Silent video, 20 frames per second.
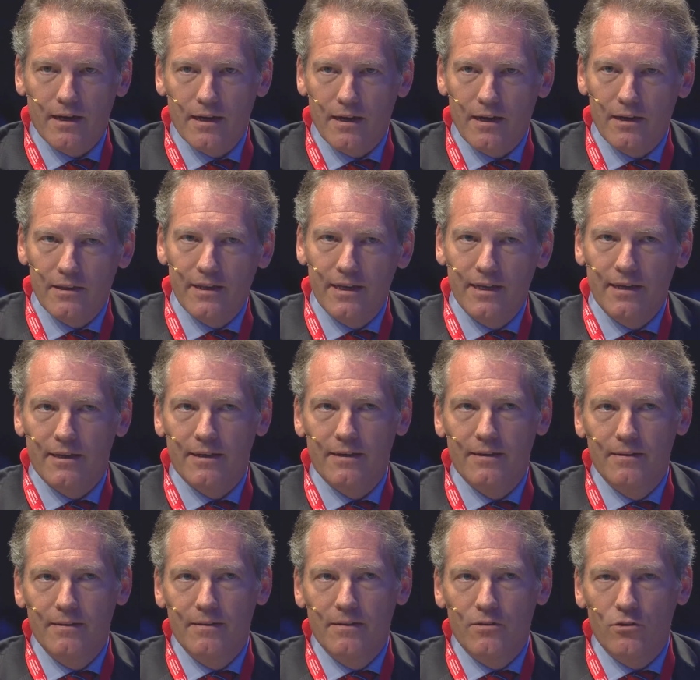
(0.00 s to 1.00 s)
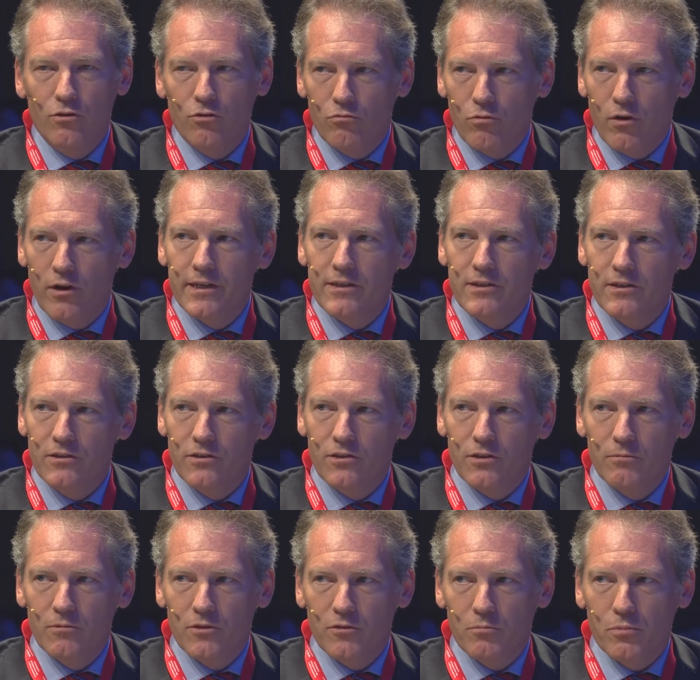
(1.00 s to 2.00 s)
I think you're right in
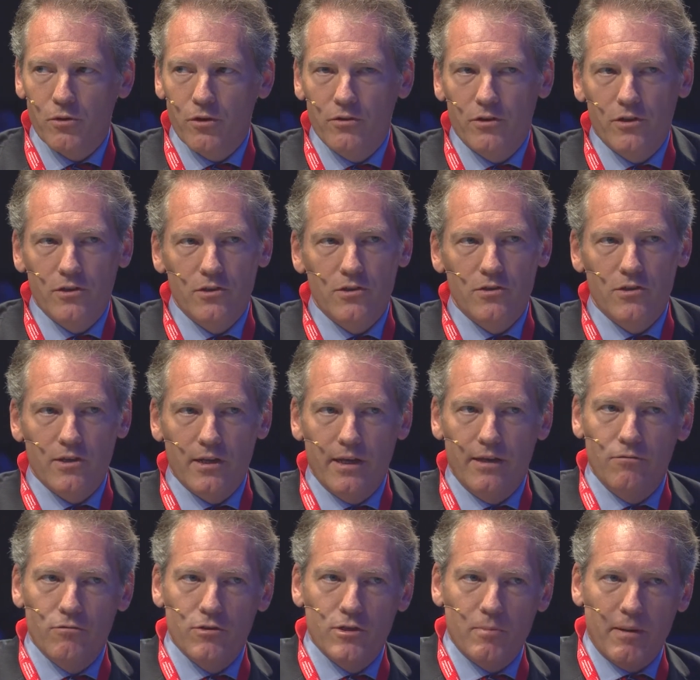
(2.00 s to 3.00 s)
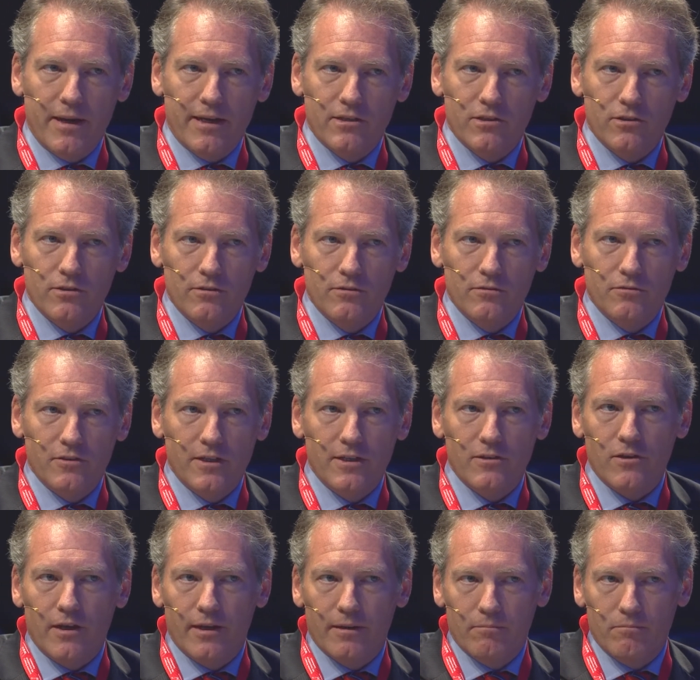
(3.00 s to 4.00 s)
terms of brokers in respect of
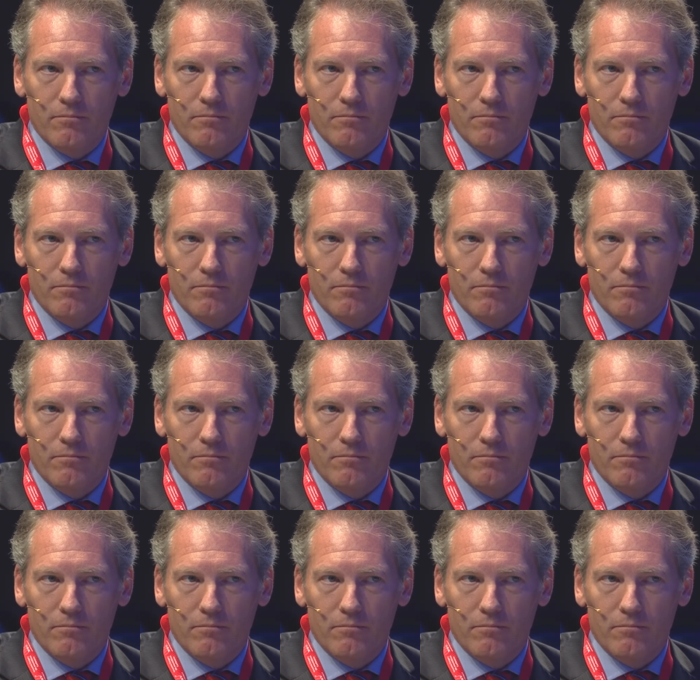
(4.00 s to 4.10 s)
things like